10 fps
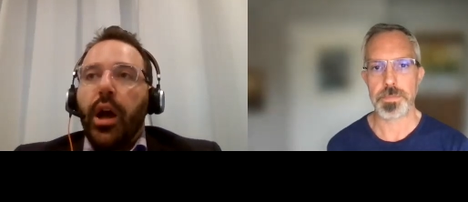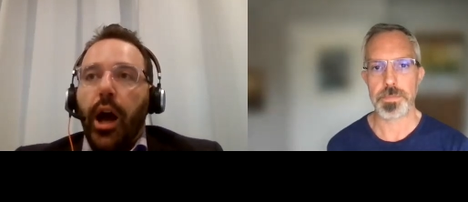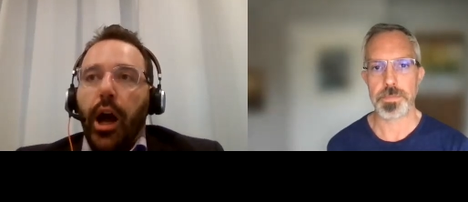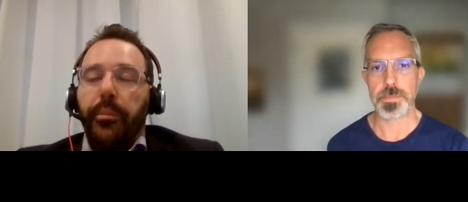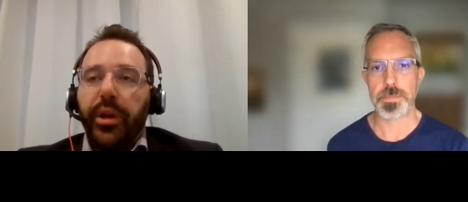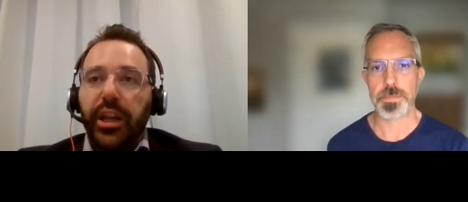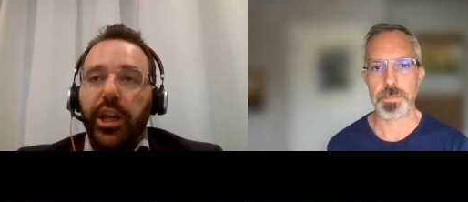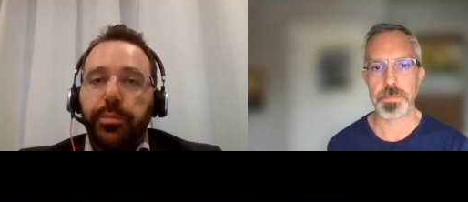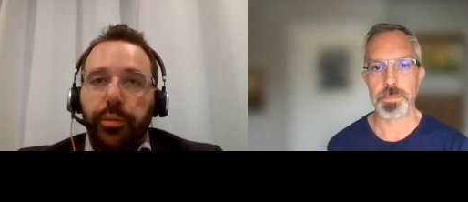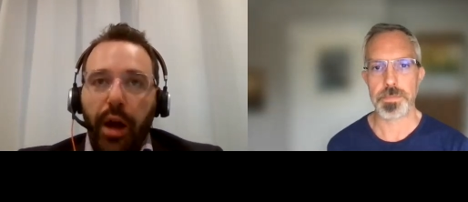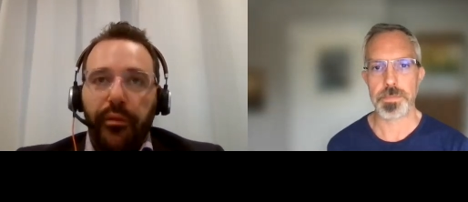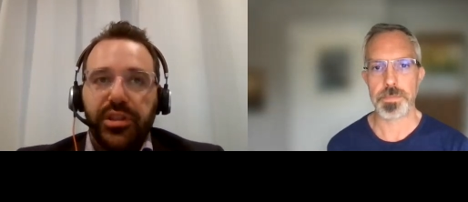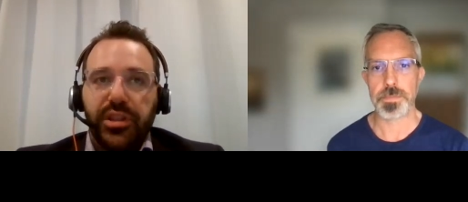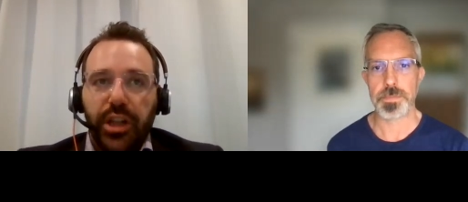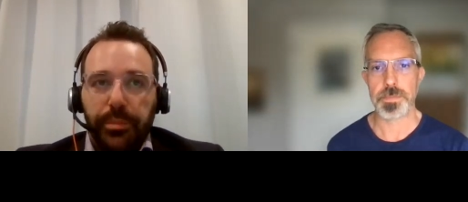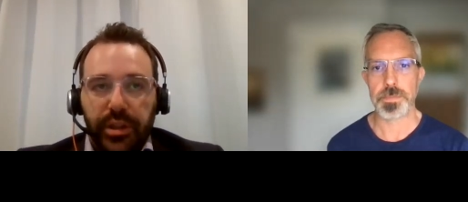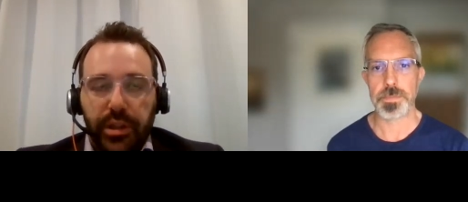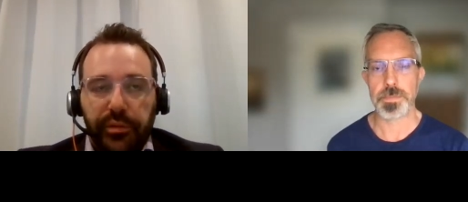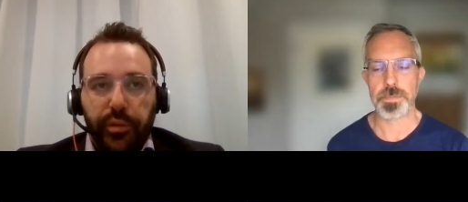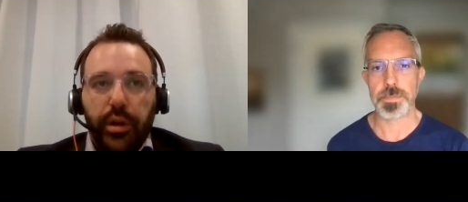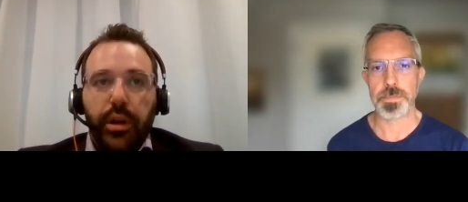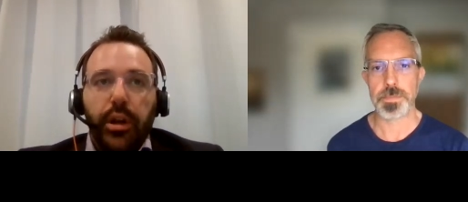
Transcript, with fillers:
Speaker 1: Um, in each province is a little bit different.